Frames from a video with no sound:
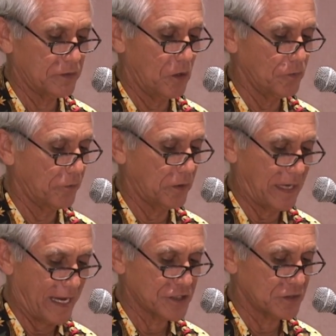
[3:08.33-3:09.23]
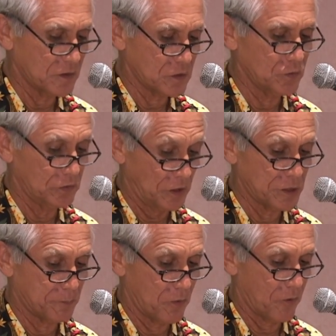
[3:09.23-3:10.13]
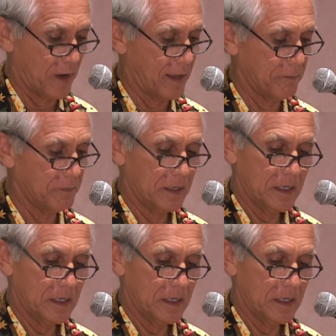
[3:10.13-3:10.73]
know that the National School Lunch Program,